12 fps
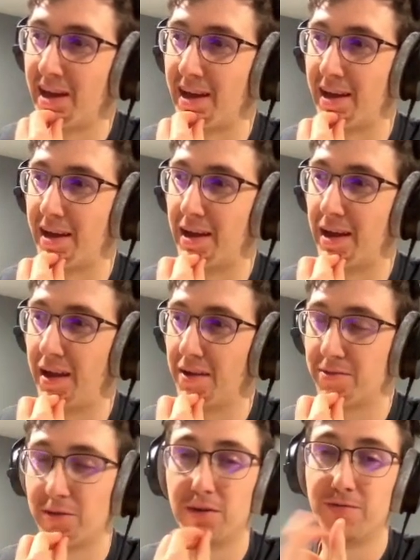
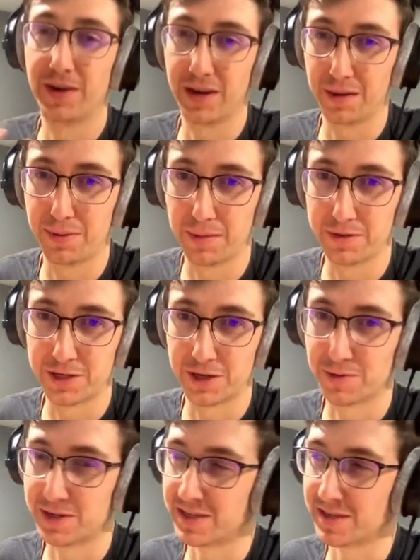for Affinity Publisher,
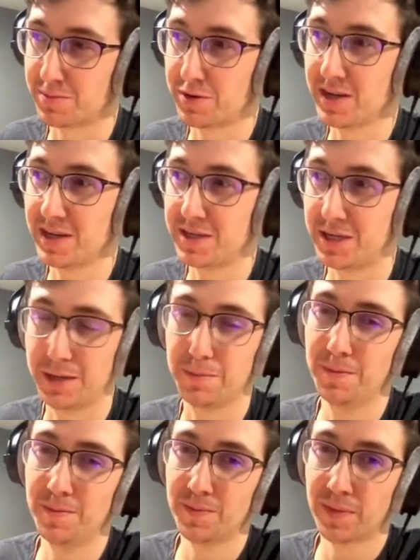which is a pretty
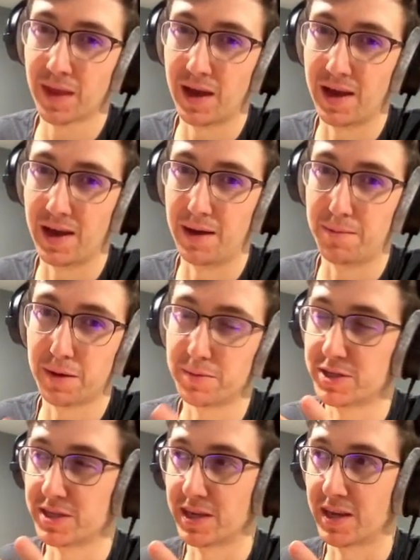cheap
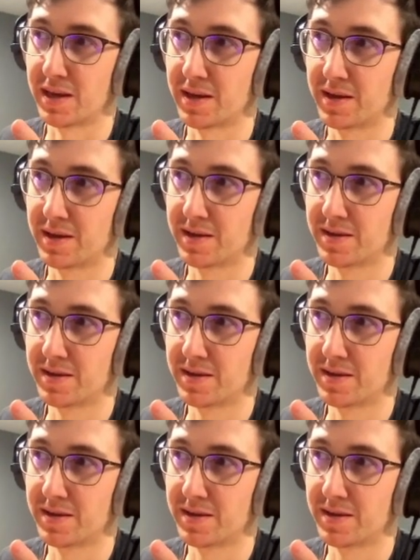publishing